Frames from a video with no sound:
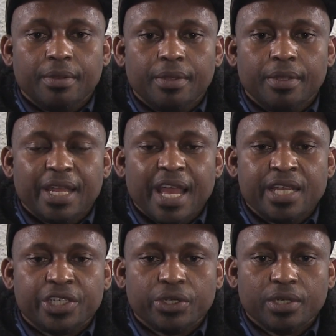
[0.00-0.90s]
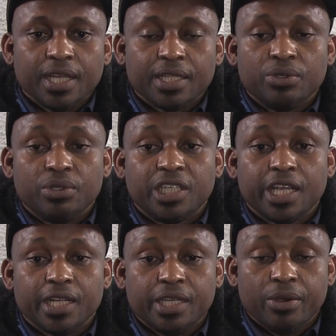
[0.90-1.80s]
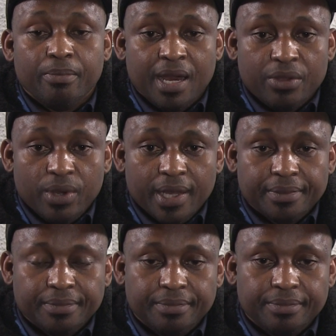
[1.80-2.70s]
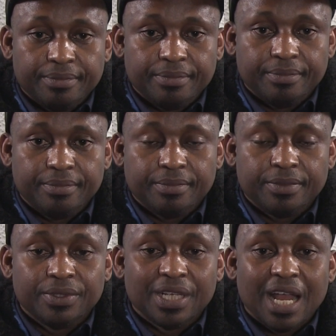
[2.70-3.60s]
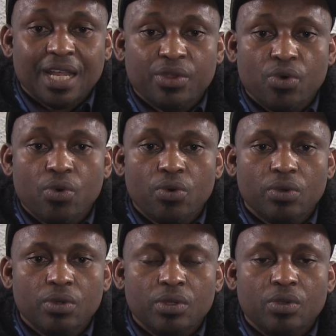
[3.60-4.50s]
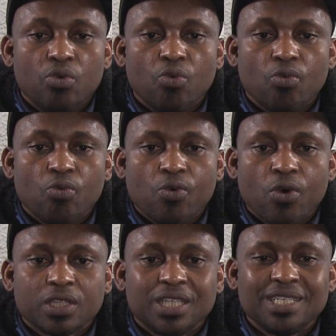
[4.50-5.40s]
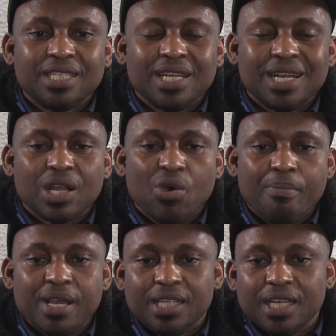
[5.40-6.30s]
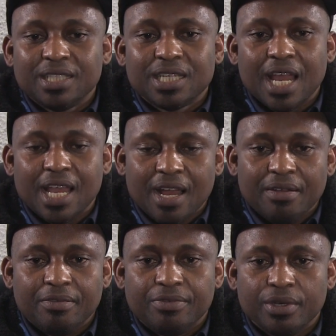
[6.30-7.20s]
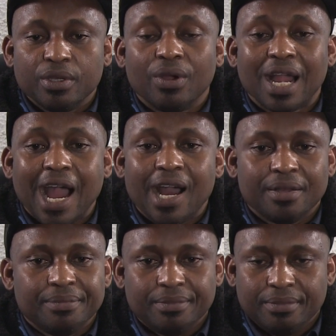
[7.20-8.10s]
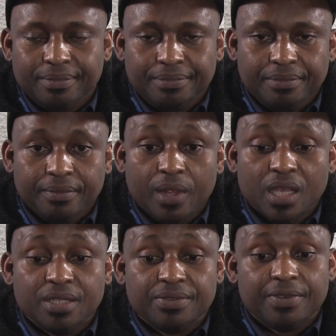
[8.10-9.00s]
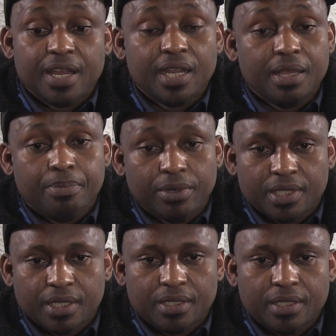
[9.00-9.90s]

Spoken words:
ensure that you check your manual and know what is the recommended tire for your car. It's very important,